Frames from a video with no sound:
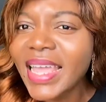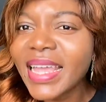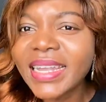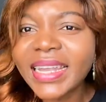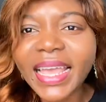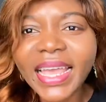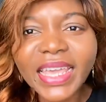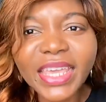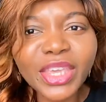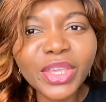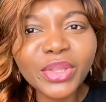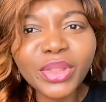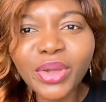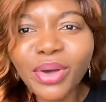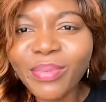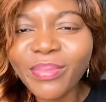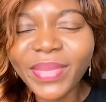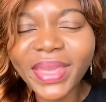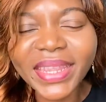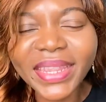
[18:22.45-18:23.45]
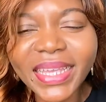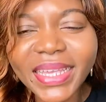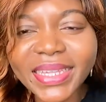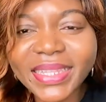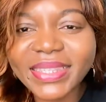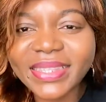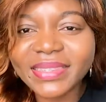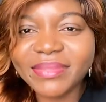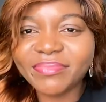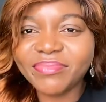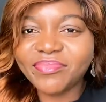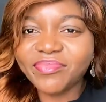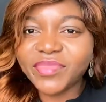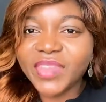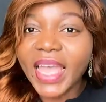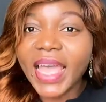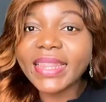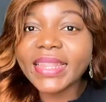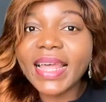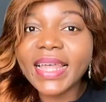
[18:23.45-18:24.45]
Like, you don't mean it.
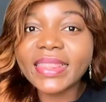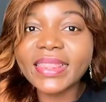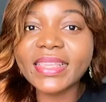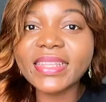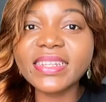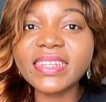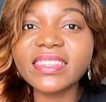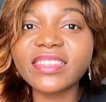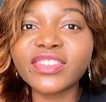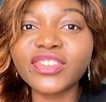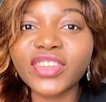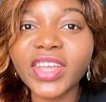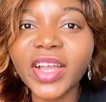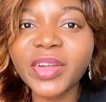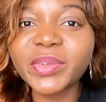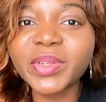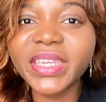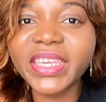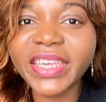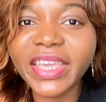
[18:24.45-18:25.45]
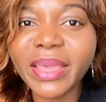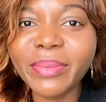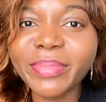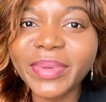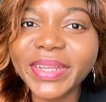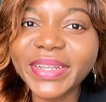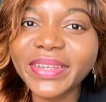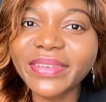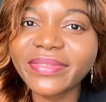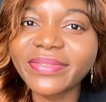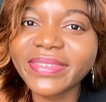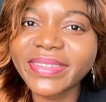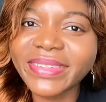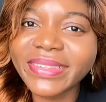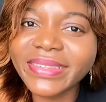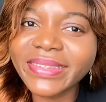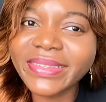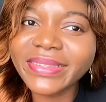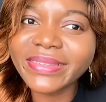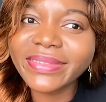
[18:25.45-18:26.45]
And that thing is child care
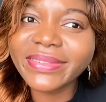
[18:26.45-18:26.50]
benefits.